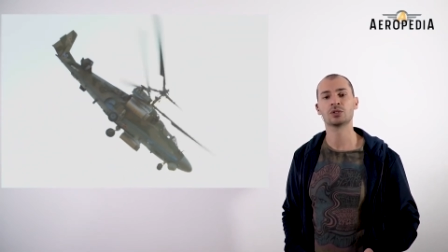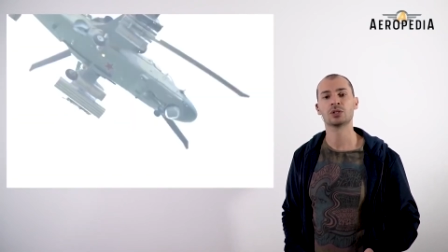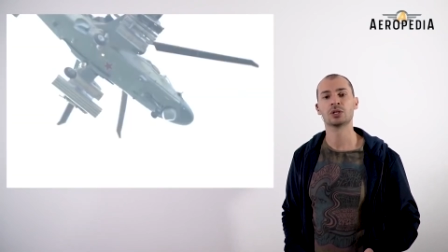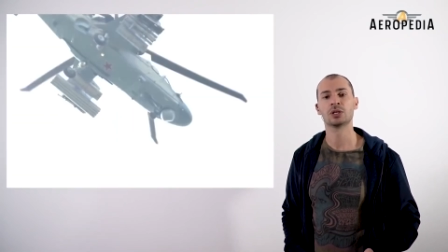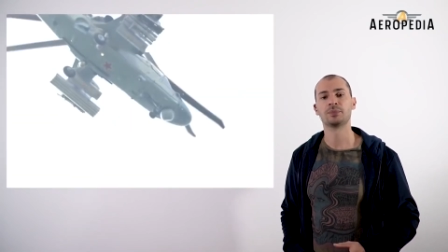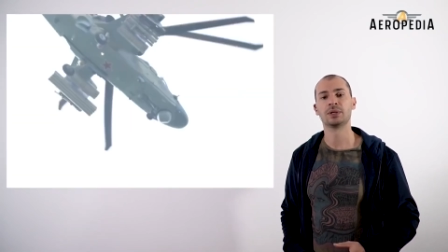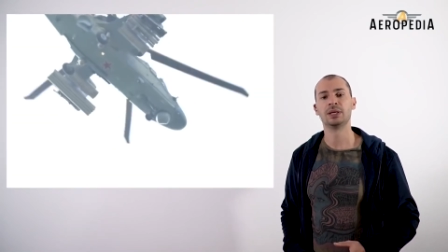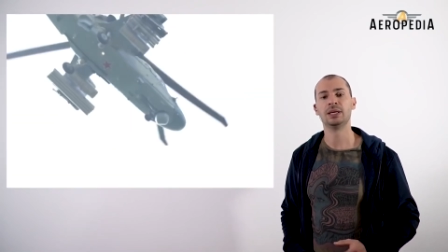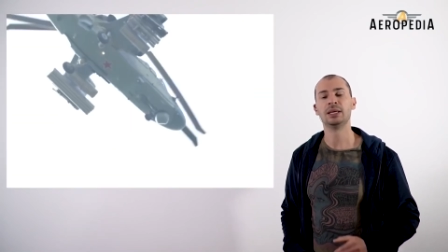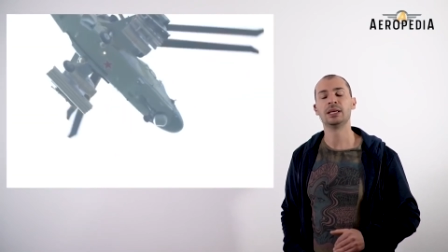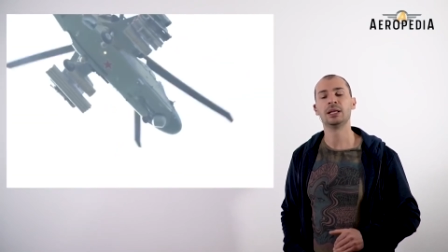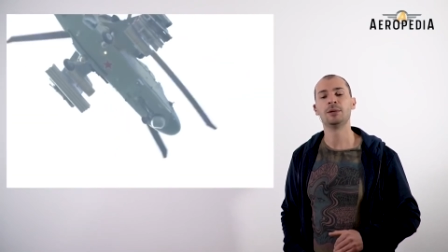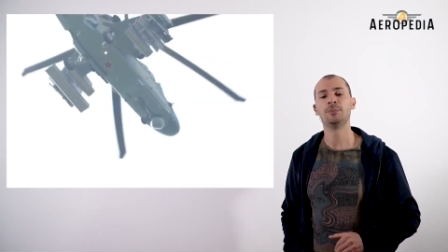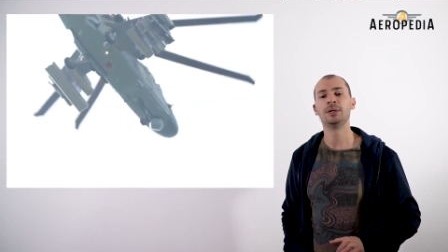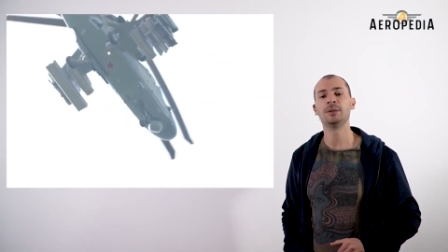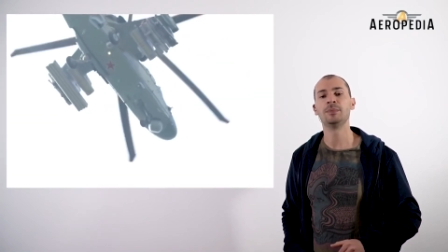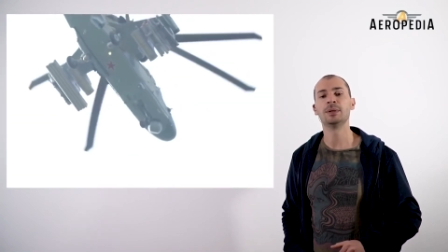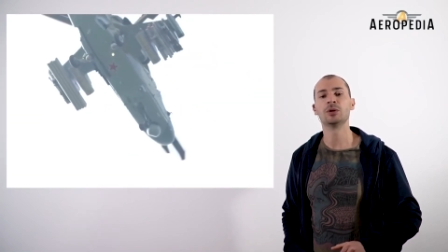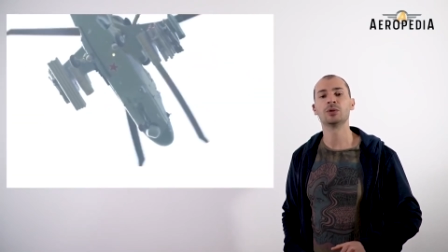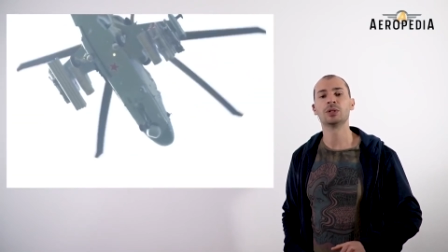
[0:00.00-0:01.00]
is that the
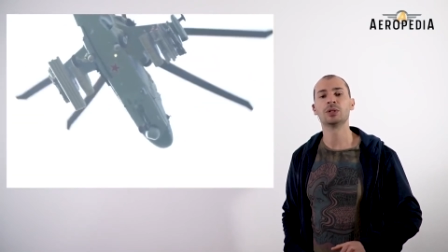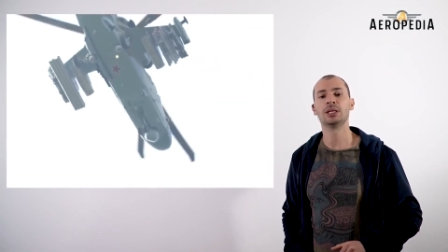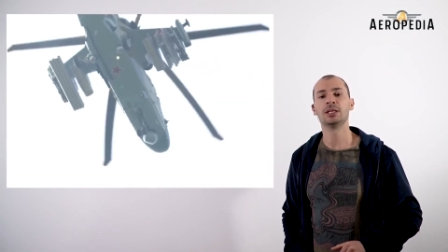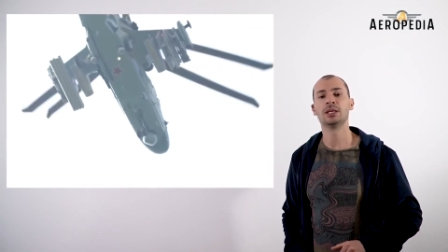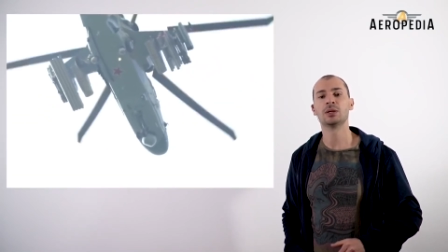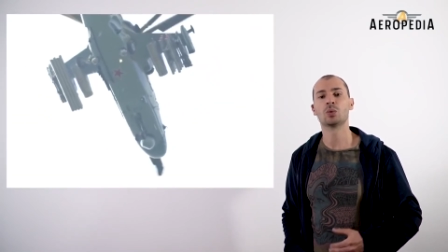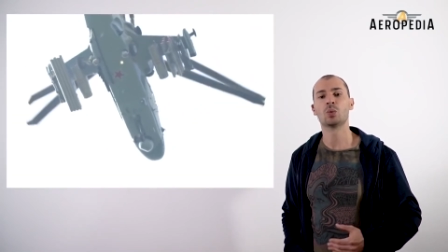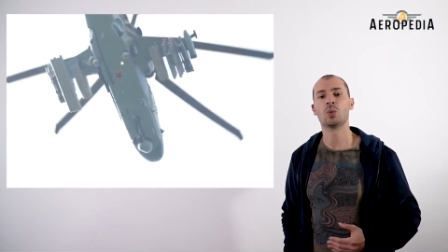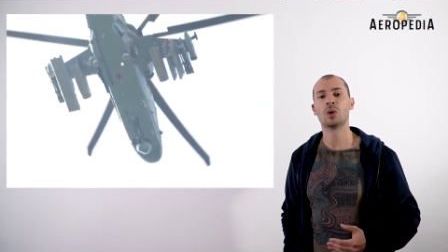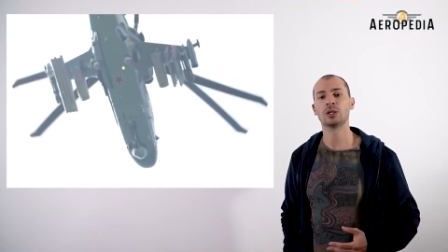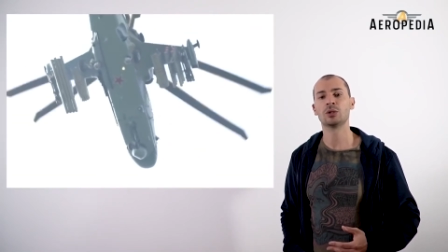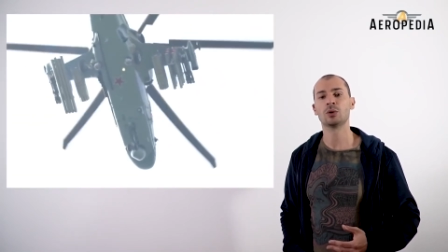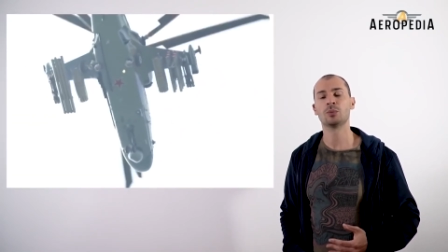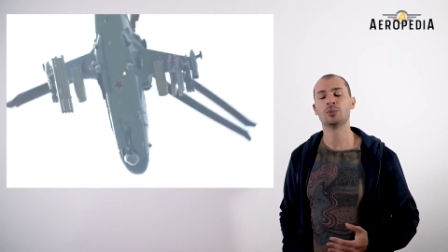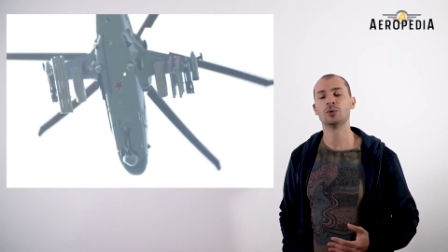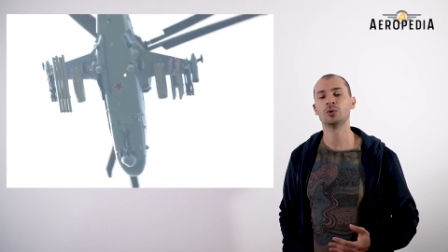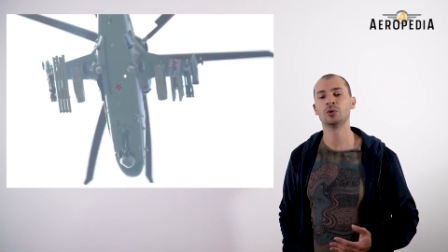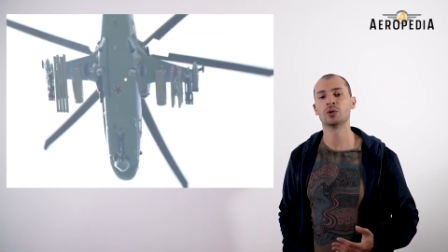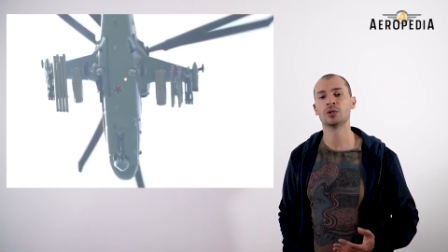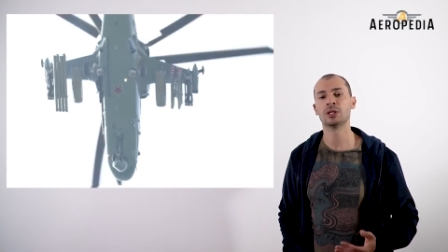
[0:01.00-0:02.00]
former had
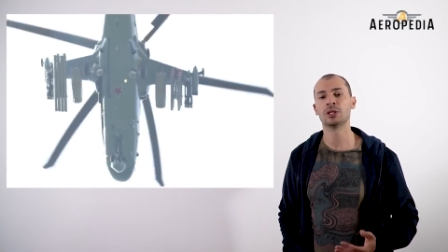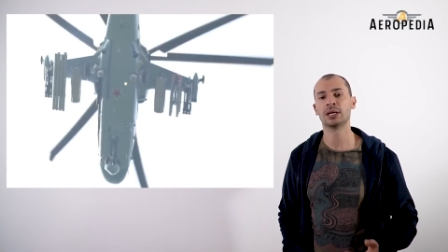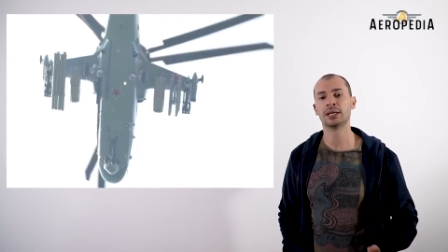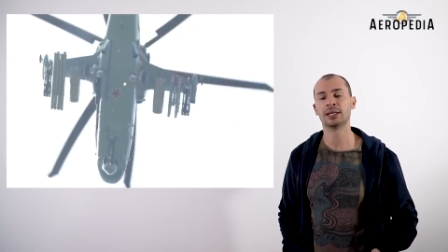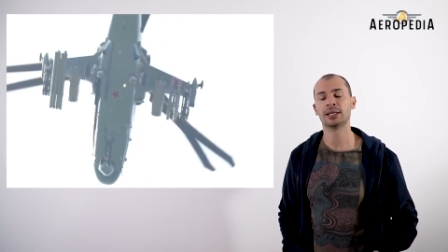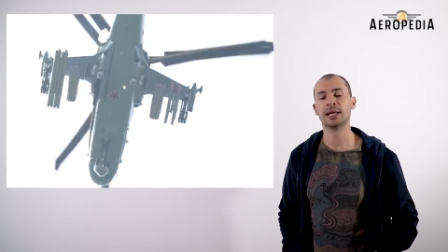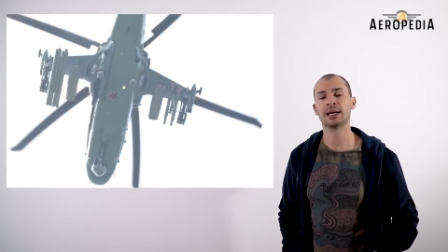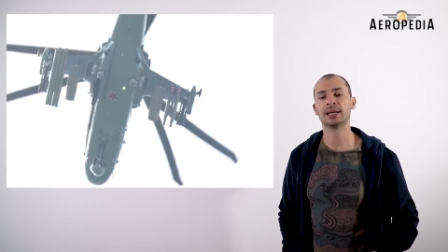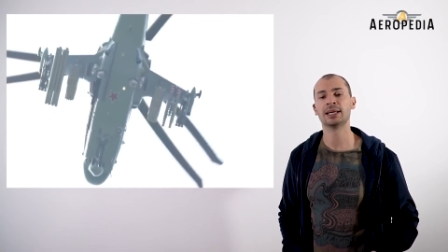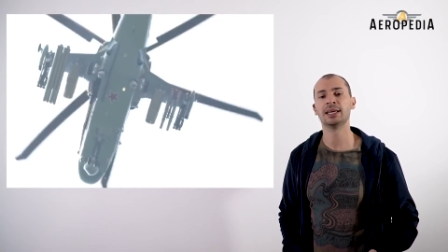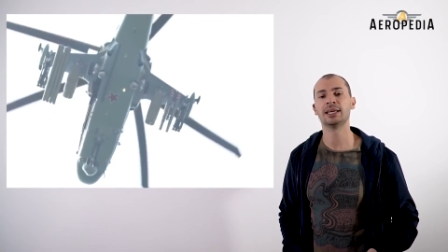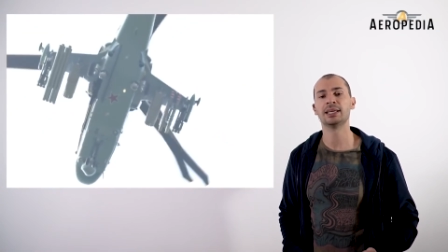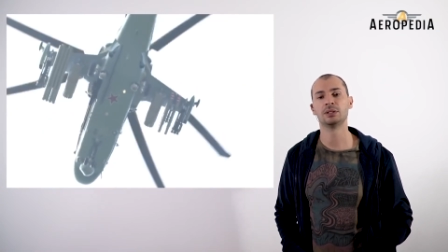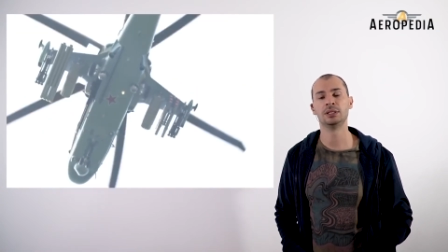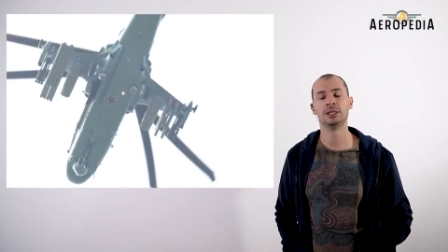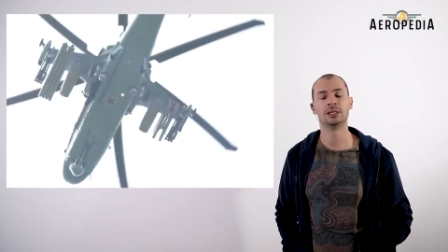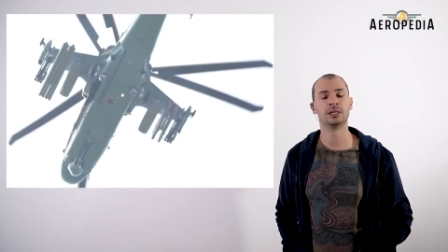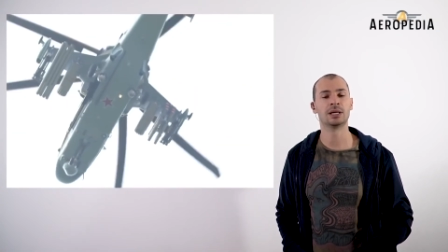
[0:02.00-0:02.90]
4 anchor points